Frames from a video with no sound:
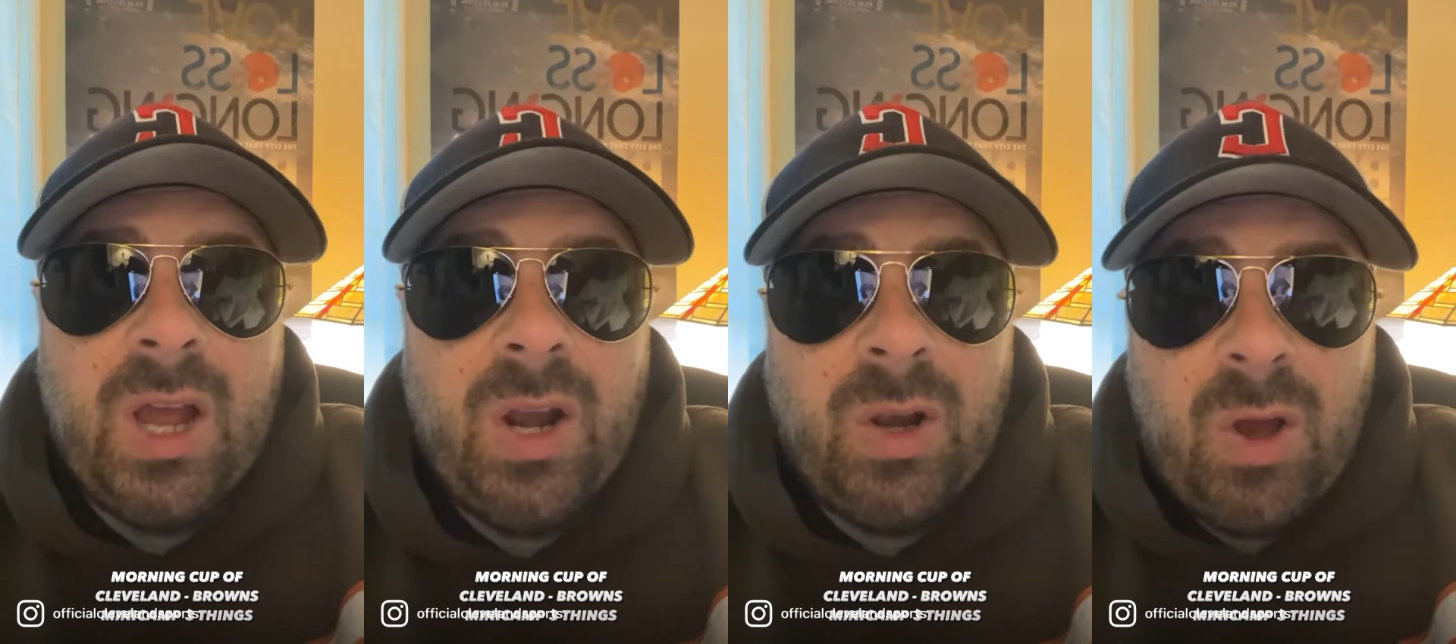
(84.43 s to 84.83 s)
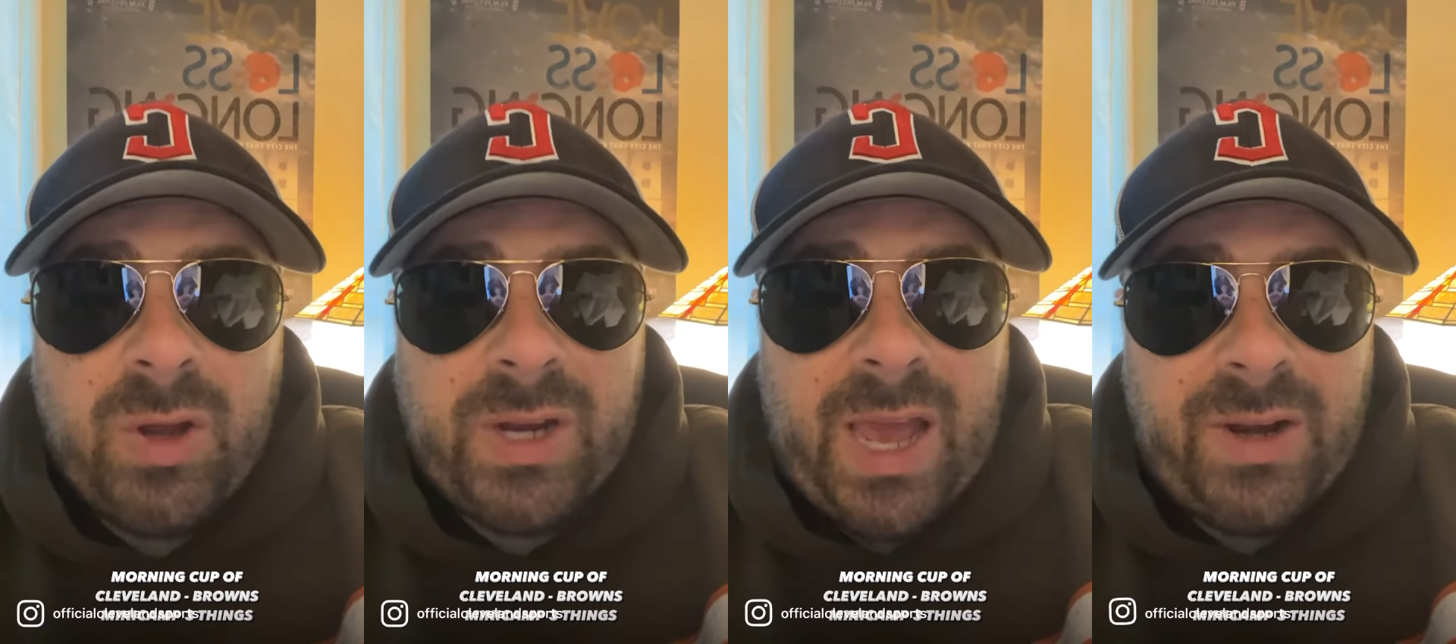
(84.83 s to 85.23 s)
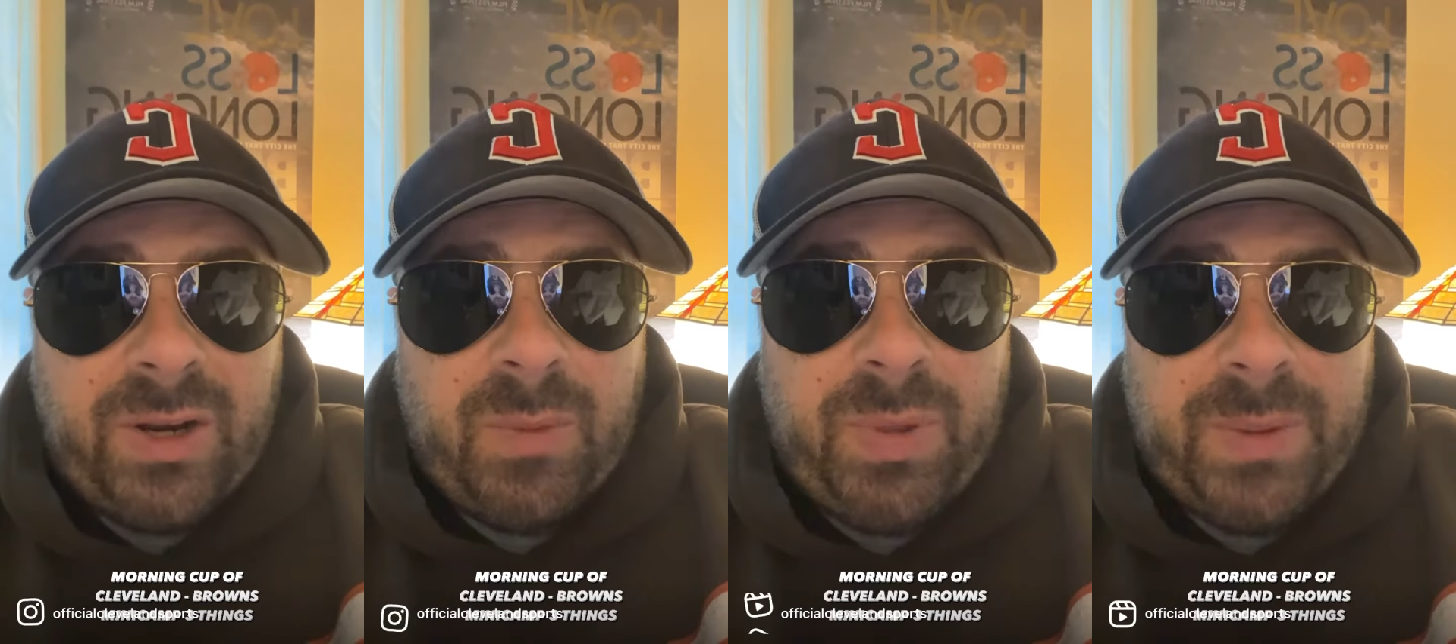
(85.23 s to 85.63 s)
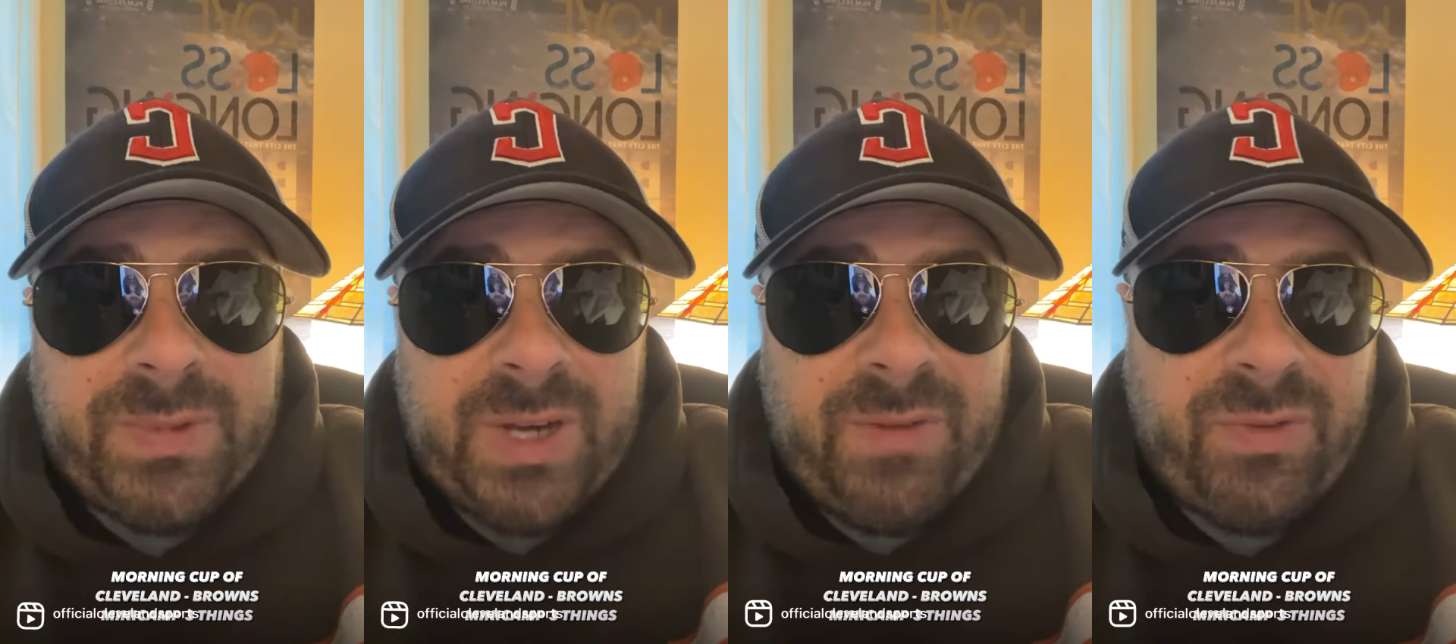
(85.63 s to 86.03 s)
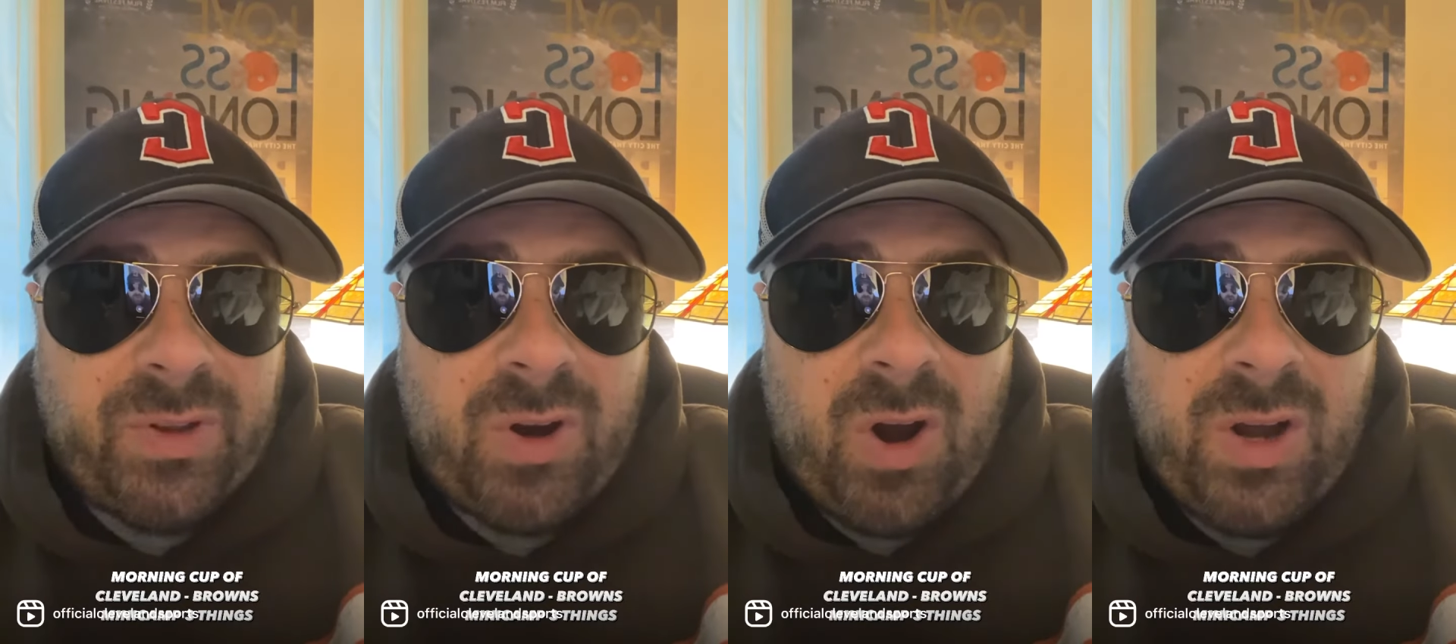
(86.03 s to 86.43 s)
Logan Allen on a bump tonight for the
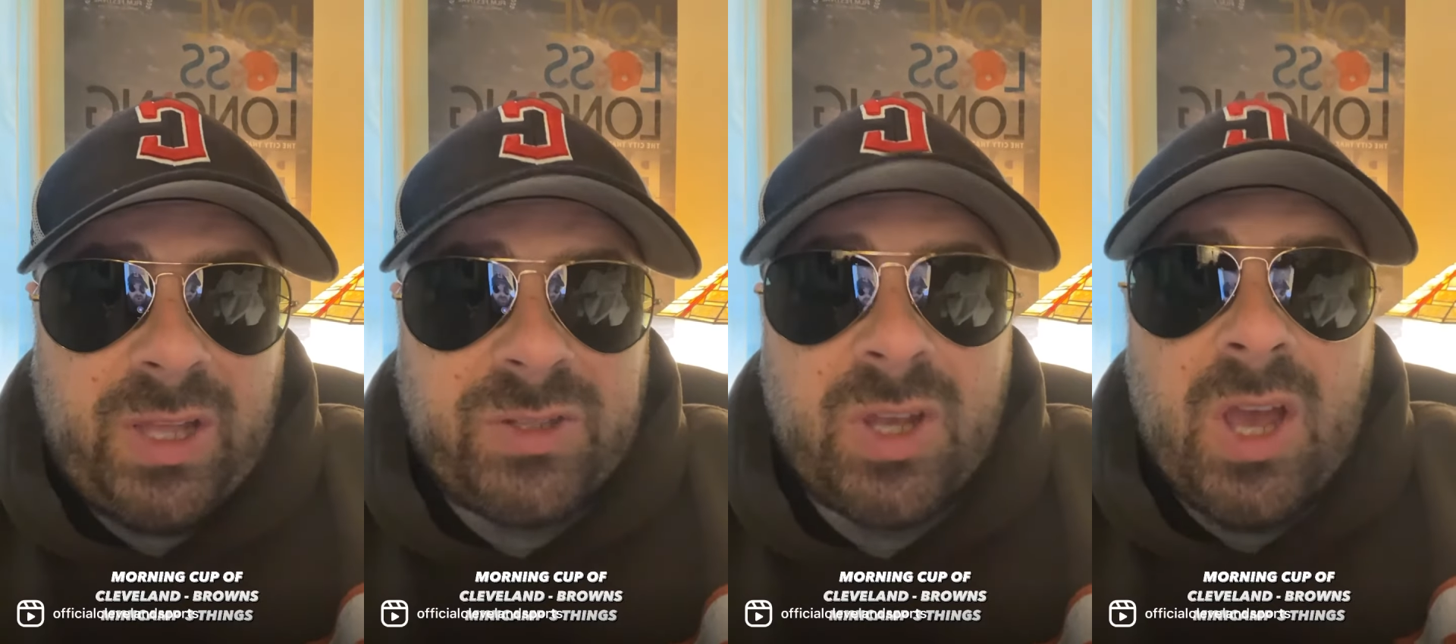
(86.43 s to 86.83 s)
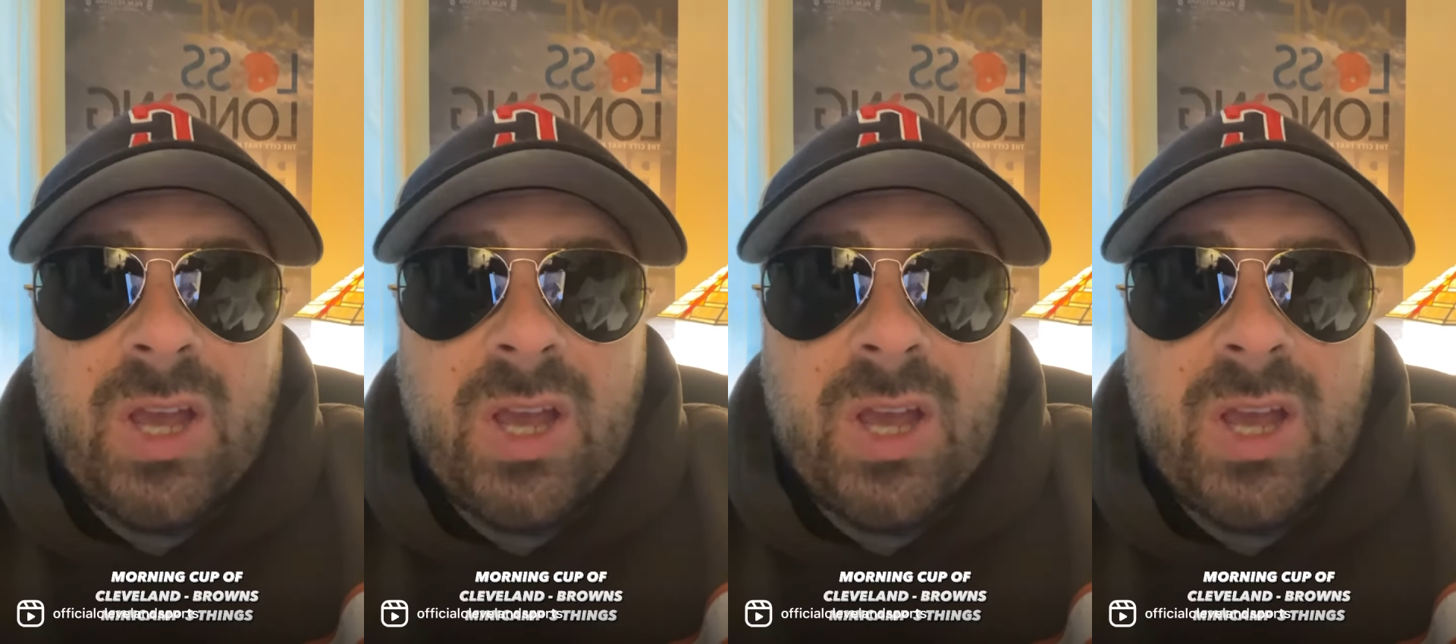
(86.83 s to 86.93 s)
Guardians.